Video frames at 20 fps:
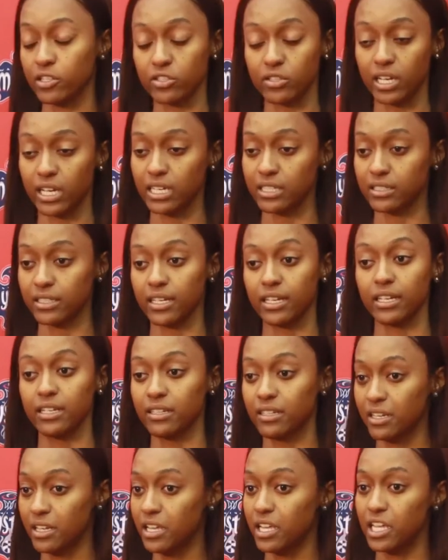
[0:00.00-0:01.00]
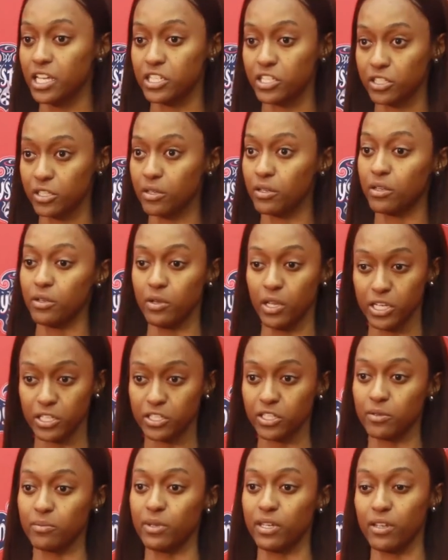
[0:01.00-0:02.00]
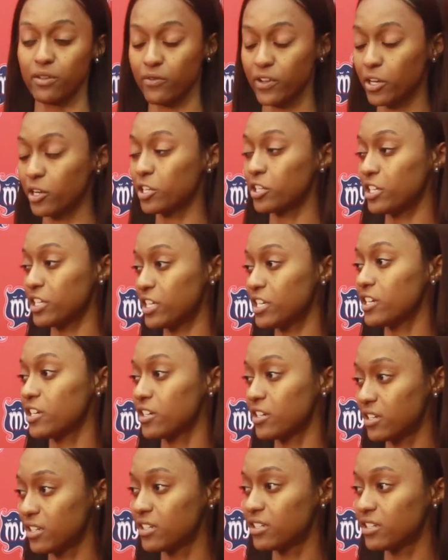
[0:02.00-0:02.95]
So like I said, it should it should be a very good year.